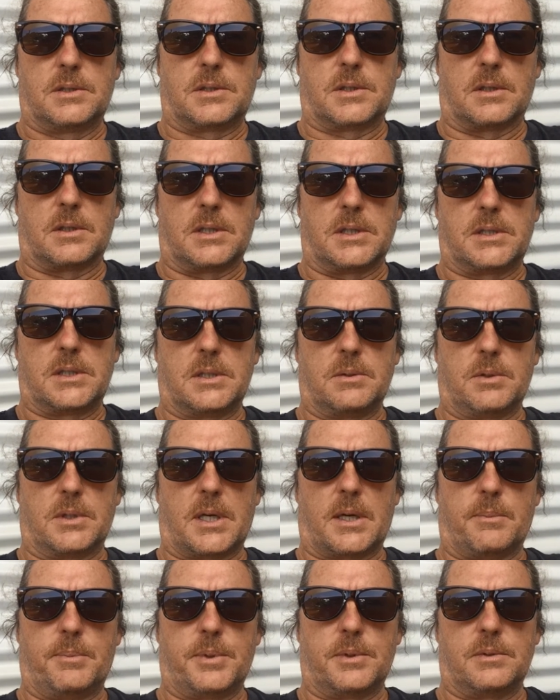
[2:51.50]
So let's see
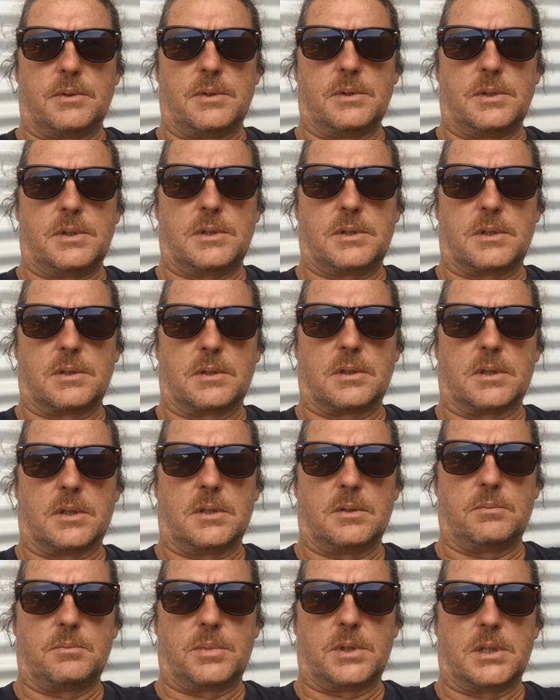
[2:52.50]
what happens
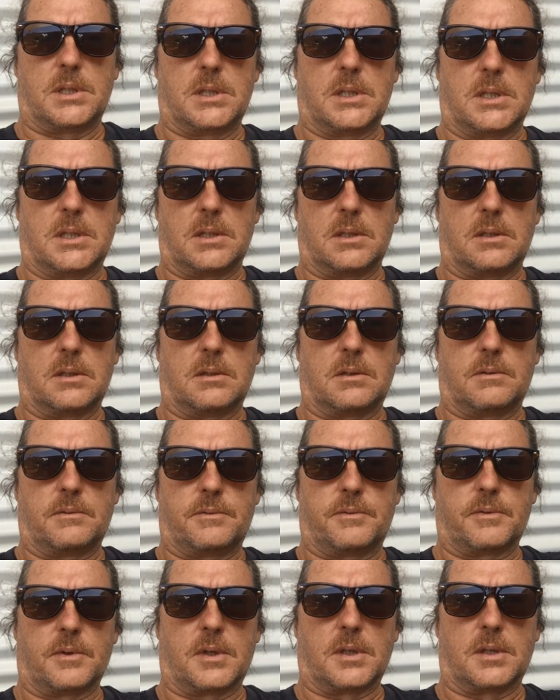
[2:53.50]
tonight, being
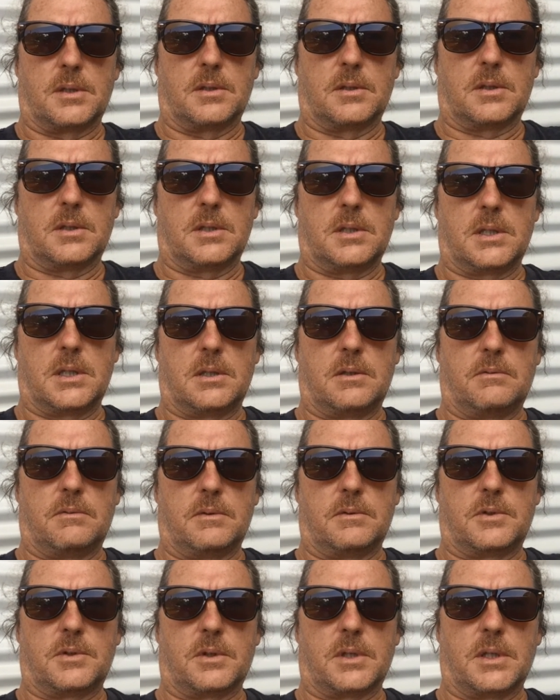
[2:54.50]
Friday night, end
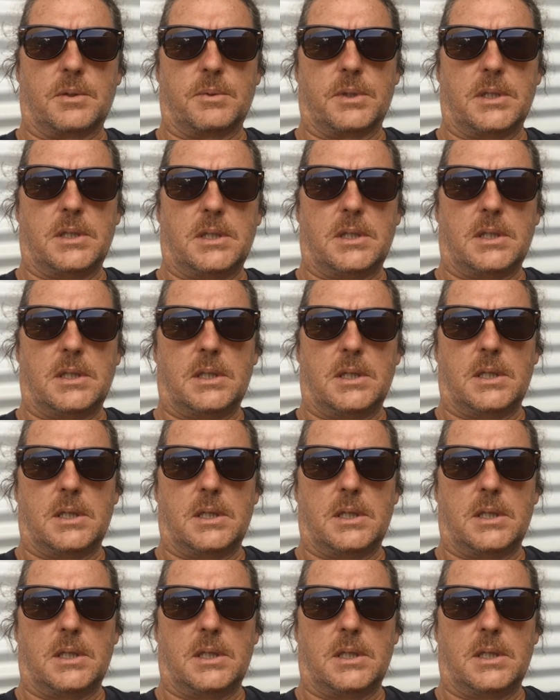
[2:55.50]
of the trading week.